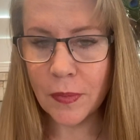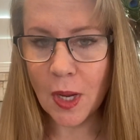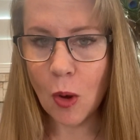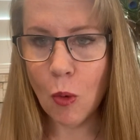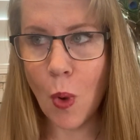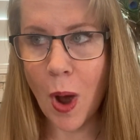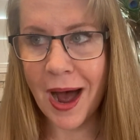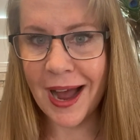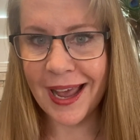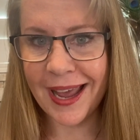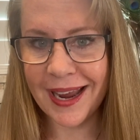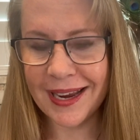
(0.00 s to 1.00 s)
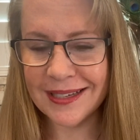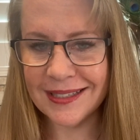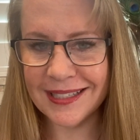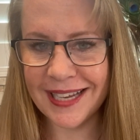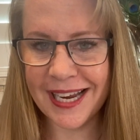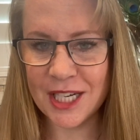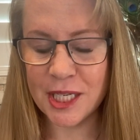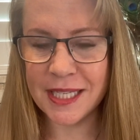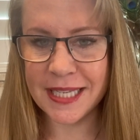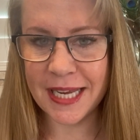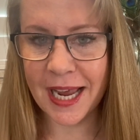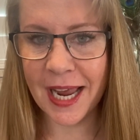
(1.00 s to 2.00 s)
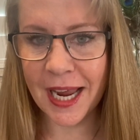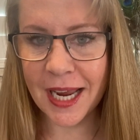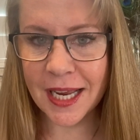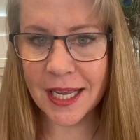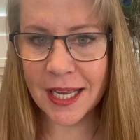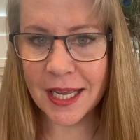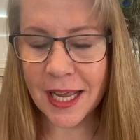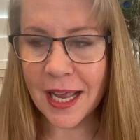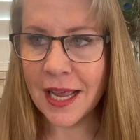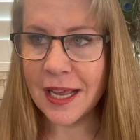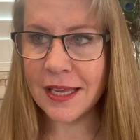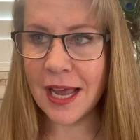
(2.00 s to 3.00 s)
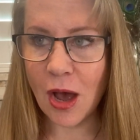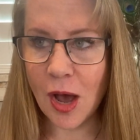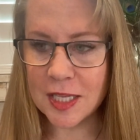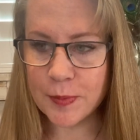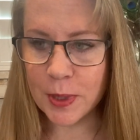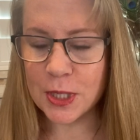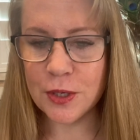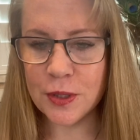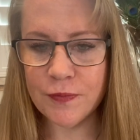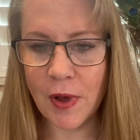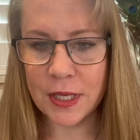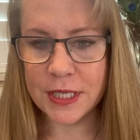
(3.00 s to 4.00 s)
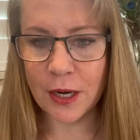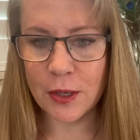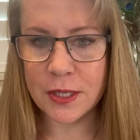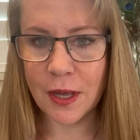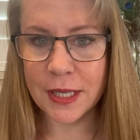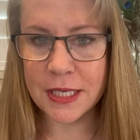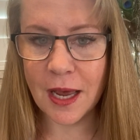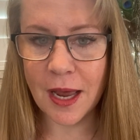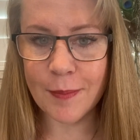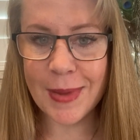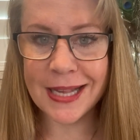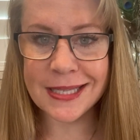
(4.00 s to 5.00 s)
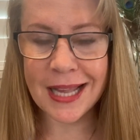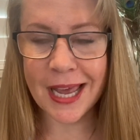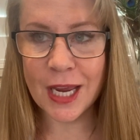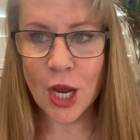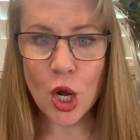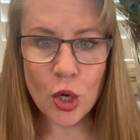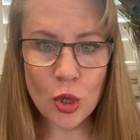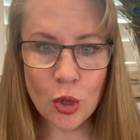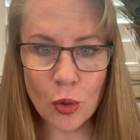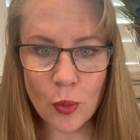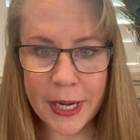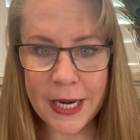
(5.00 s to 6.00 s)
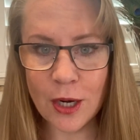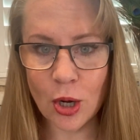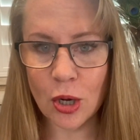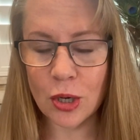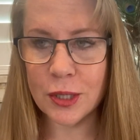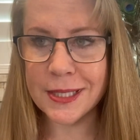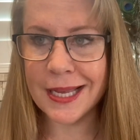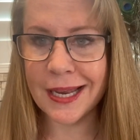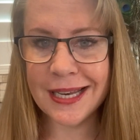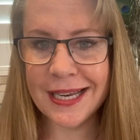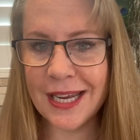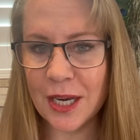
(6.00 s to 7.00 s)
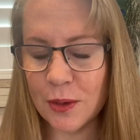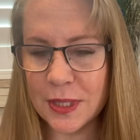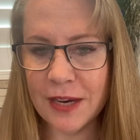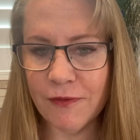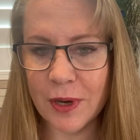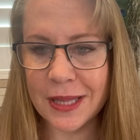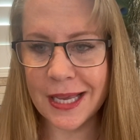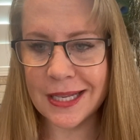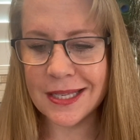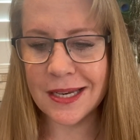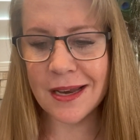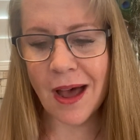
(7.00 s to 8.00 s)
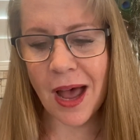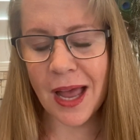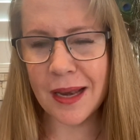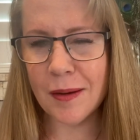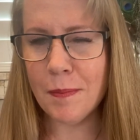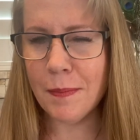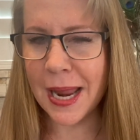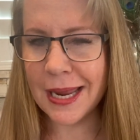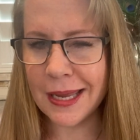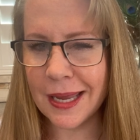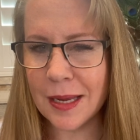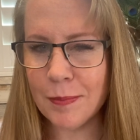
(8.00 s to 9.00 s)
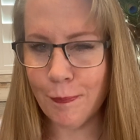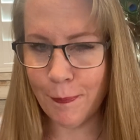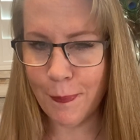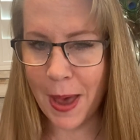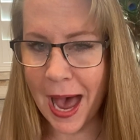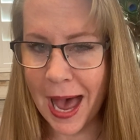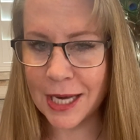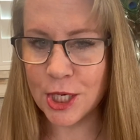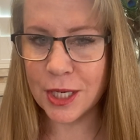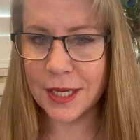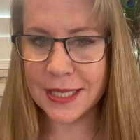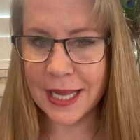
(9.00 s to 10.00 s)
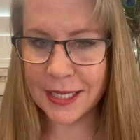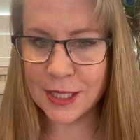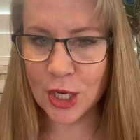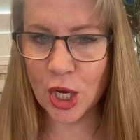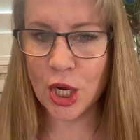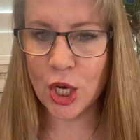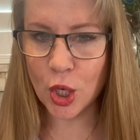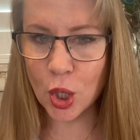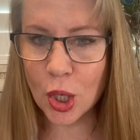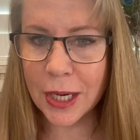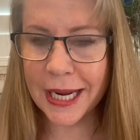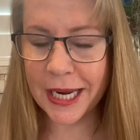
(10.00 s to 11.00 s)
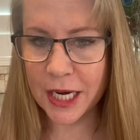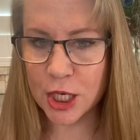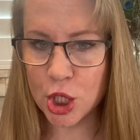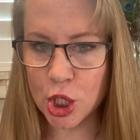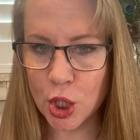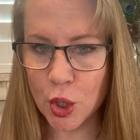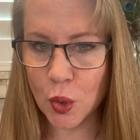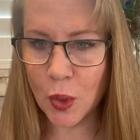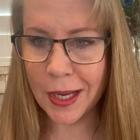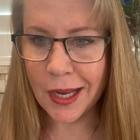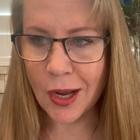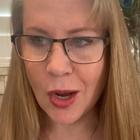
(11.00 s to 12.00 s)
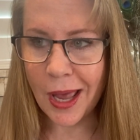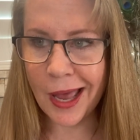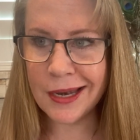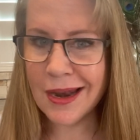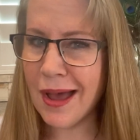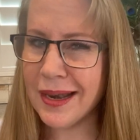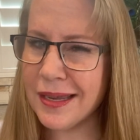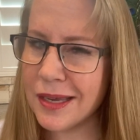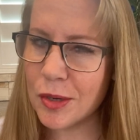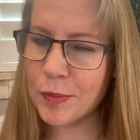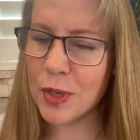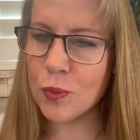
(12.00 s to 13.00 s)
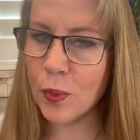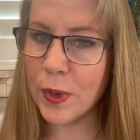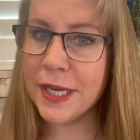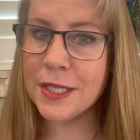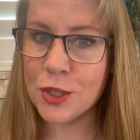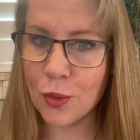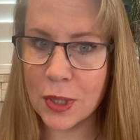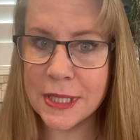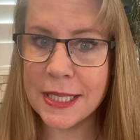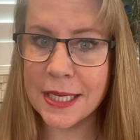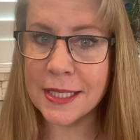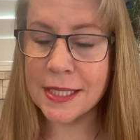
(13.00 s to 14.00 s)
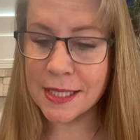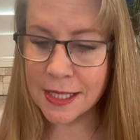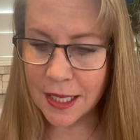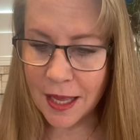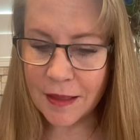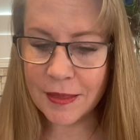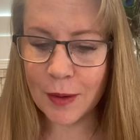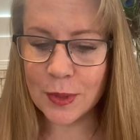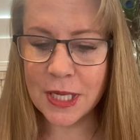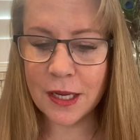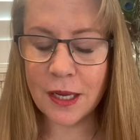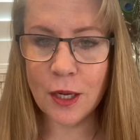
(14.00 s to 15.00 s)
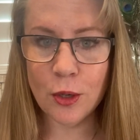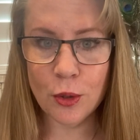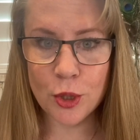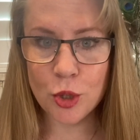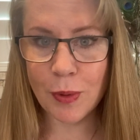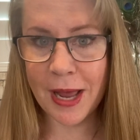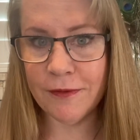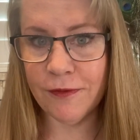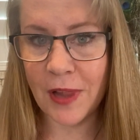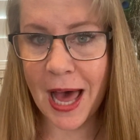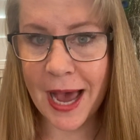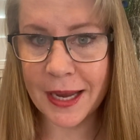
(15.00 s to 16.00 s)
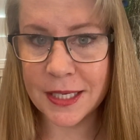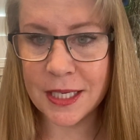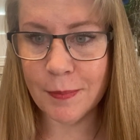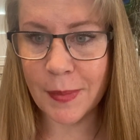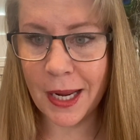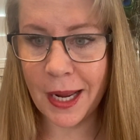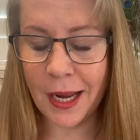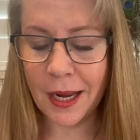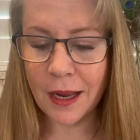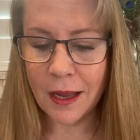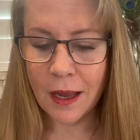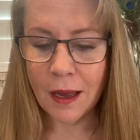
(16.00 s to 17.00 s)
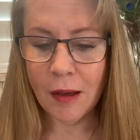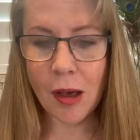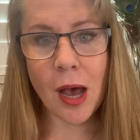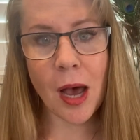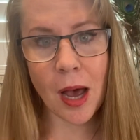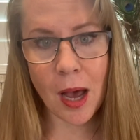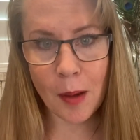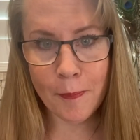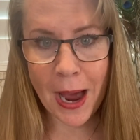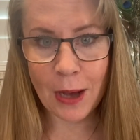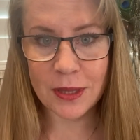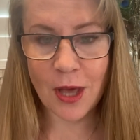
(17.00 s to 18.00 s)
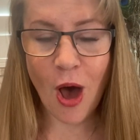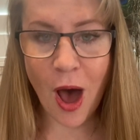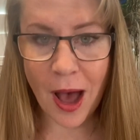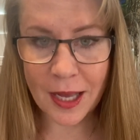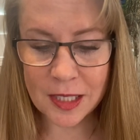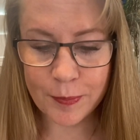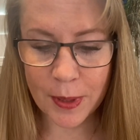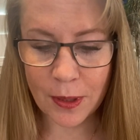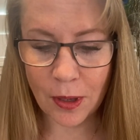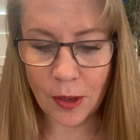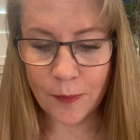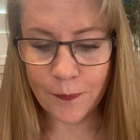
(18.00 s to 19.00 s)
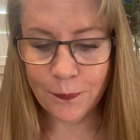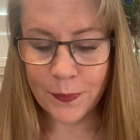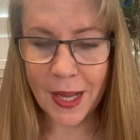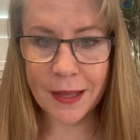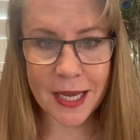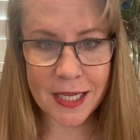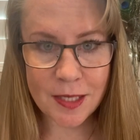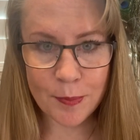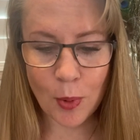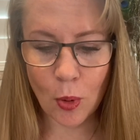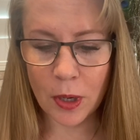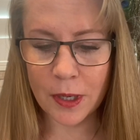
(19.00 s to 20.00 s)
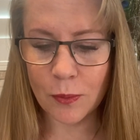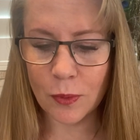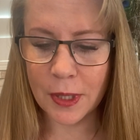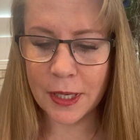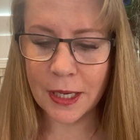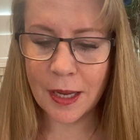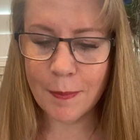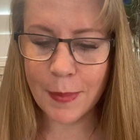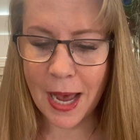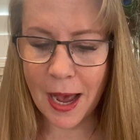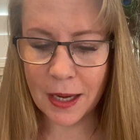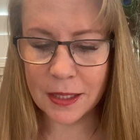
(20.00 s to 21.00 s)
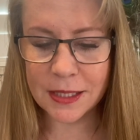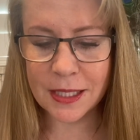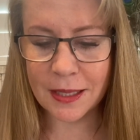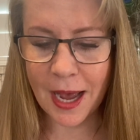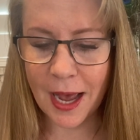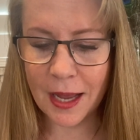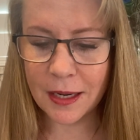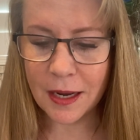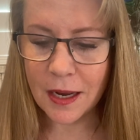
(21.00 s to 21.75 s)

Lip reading: Why, HCA? Yeah, hospitals use volunteers all the time as greeters and, different things, not making badges a security issue and not in human resources. That was a huge red flag to me about the hospital. And that's important. We're going to come back to that.